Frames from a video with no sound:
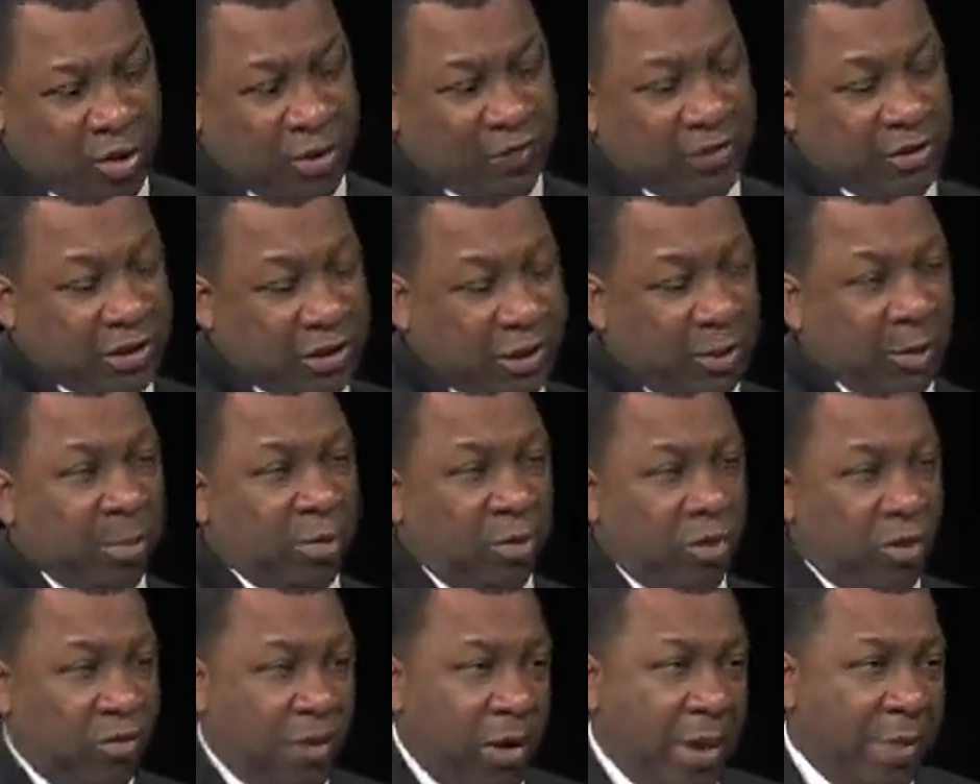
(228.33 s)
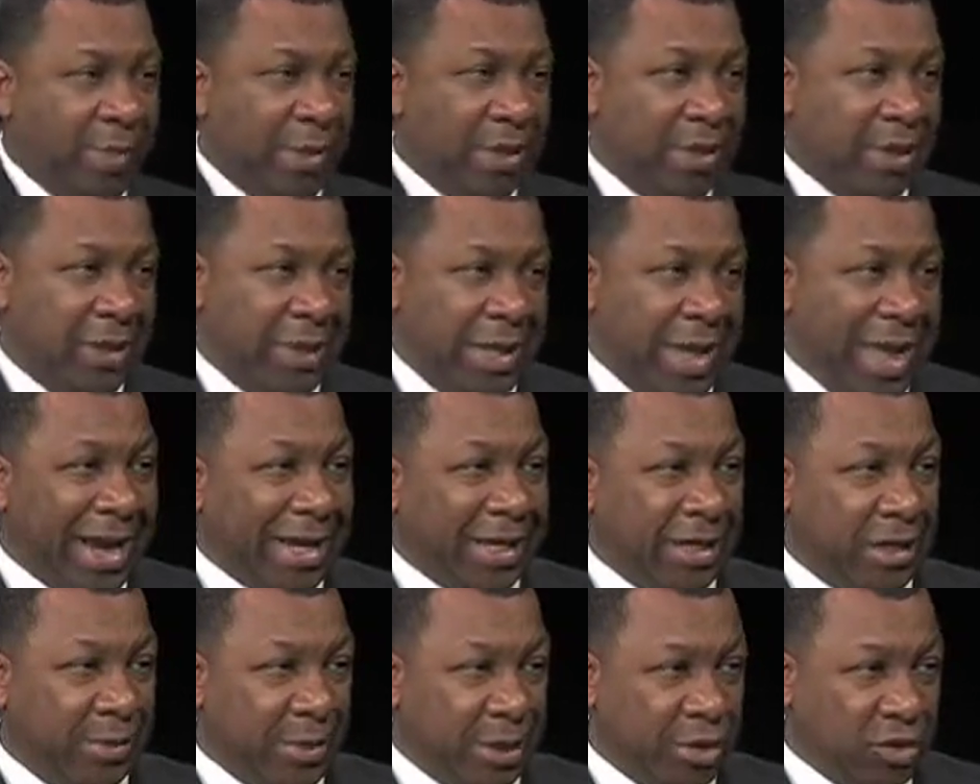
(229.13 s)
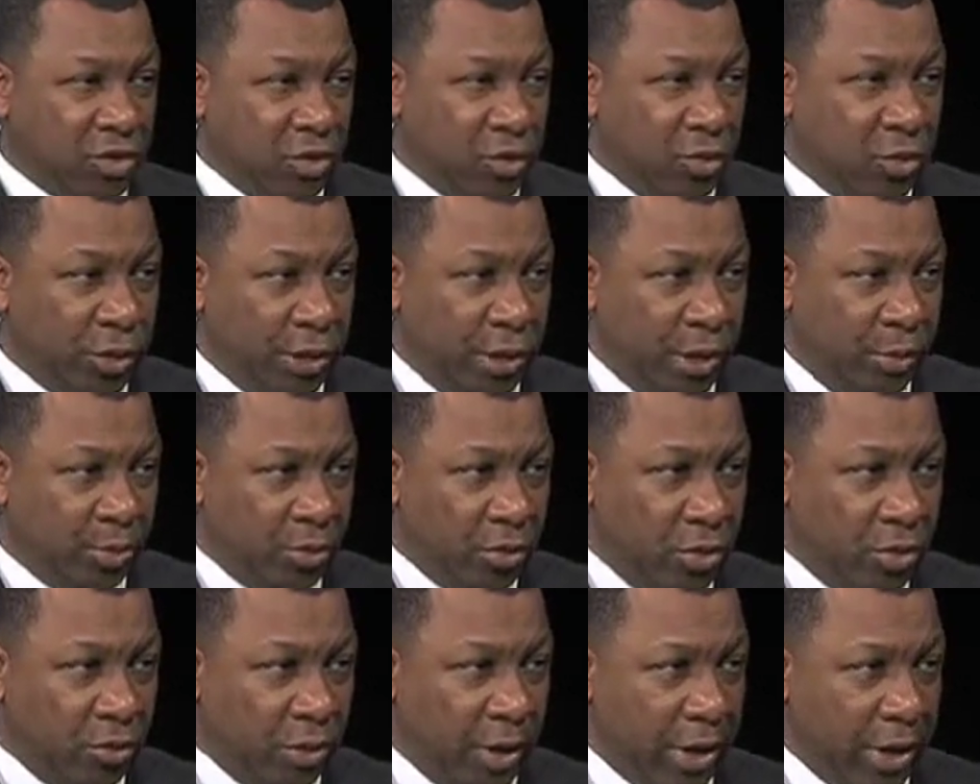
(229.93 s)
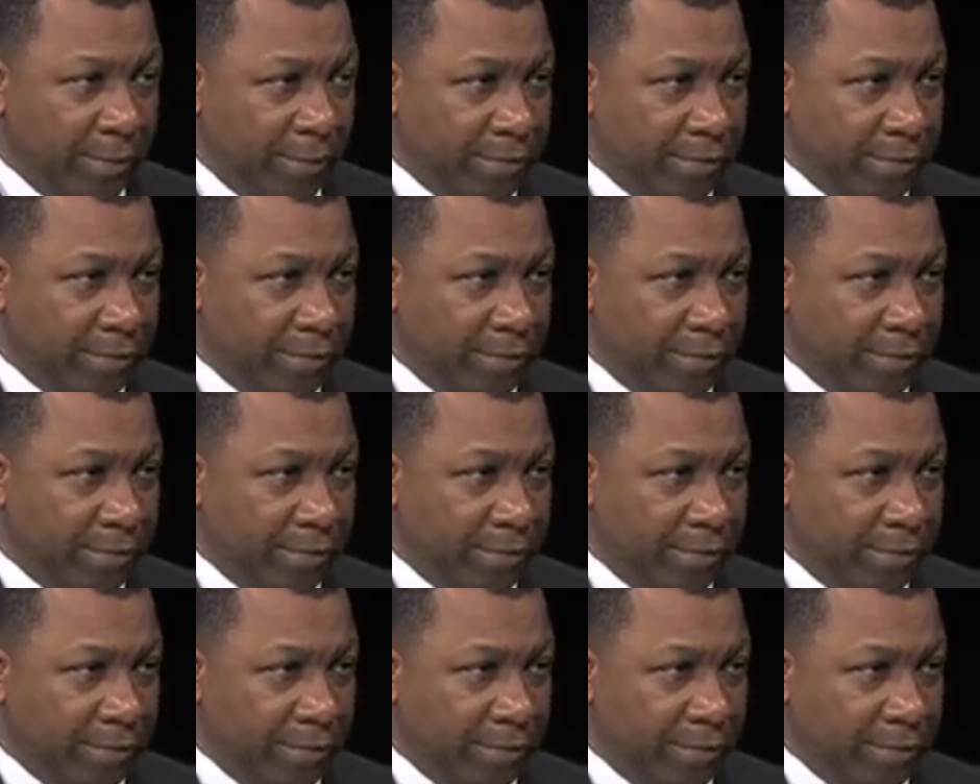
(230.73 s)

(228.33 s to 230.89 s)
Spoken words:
You have the summer program and then the academic school year program.